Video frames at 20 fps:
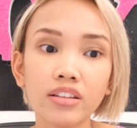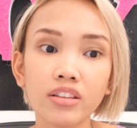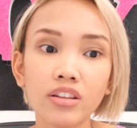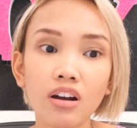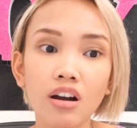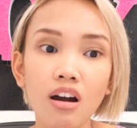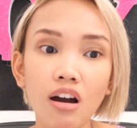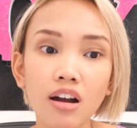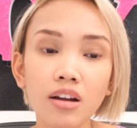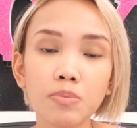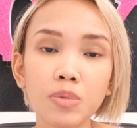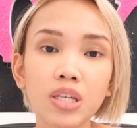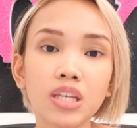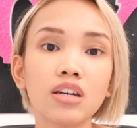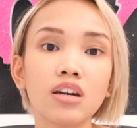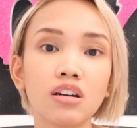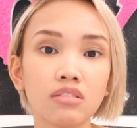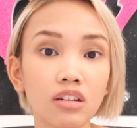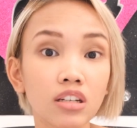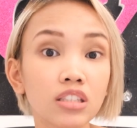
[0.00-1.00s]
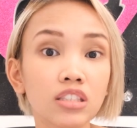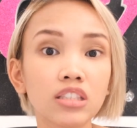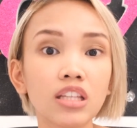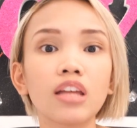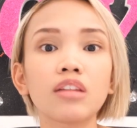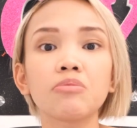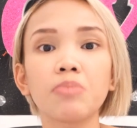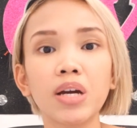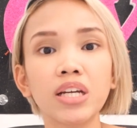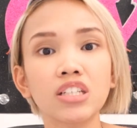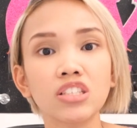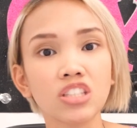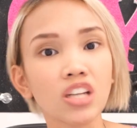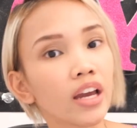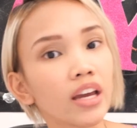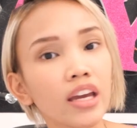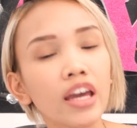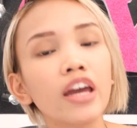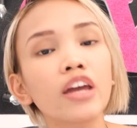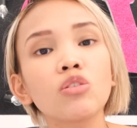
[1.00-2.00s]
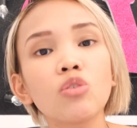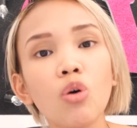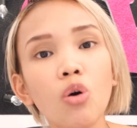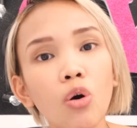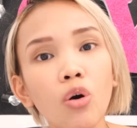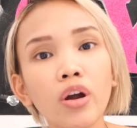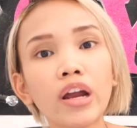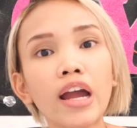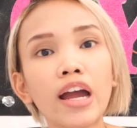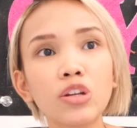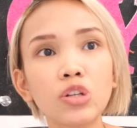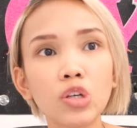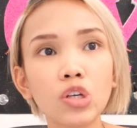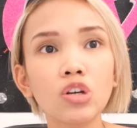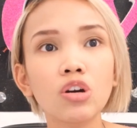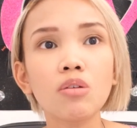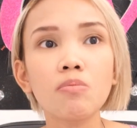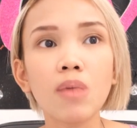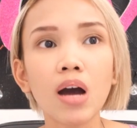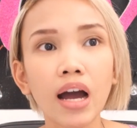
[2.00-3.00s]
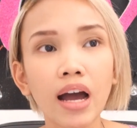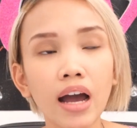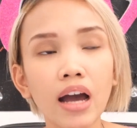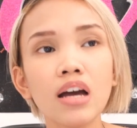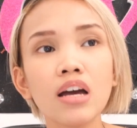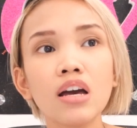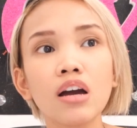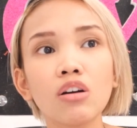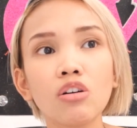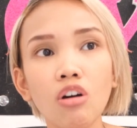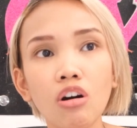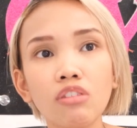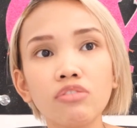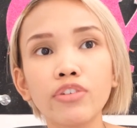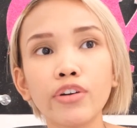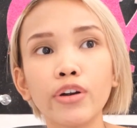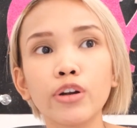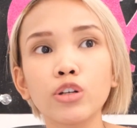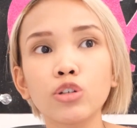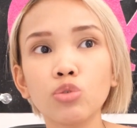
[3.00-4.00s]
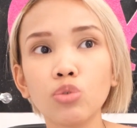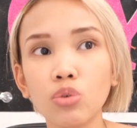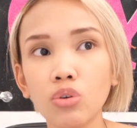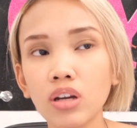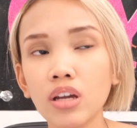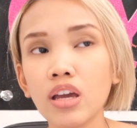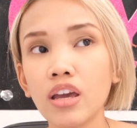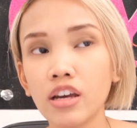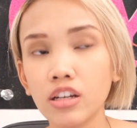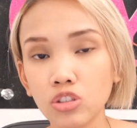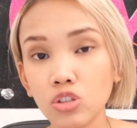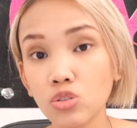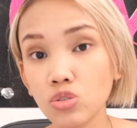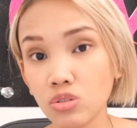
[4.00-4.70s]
they are being accredited by the Schengen or ano yung mga cover ng health